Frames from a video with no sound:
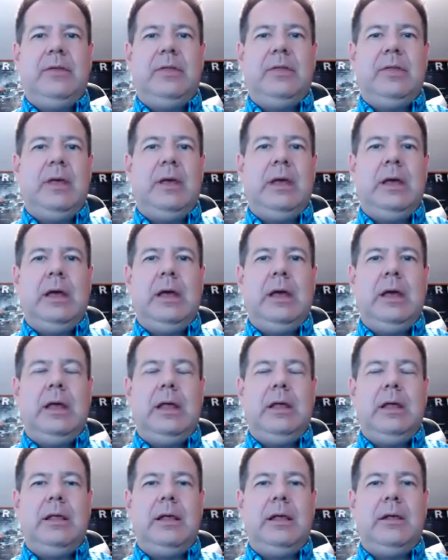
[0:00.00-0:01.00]
thing
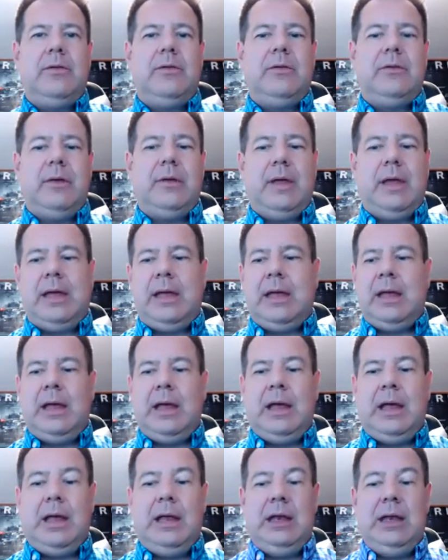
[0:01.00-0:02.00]
that's
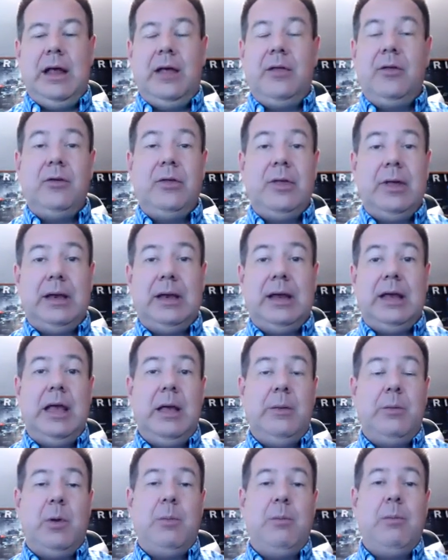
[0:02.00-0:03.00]
another thing to
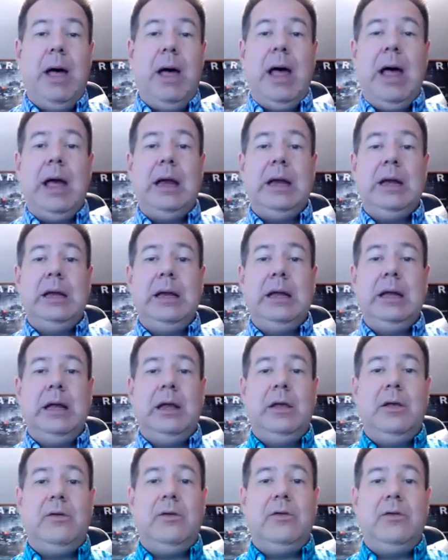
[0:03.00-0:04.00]
keep in mind
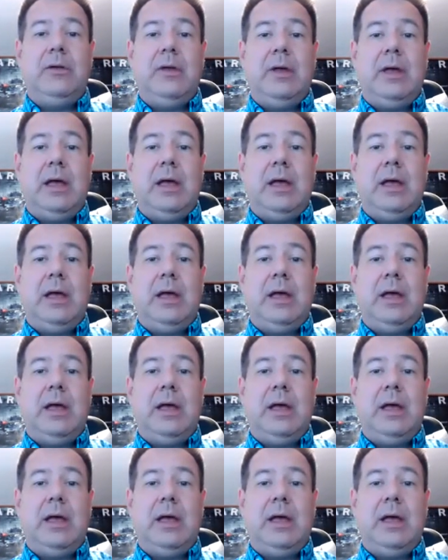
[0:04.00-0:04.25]
is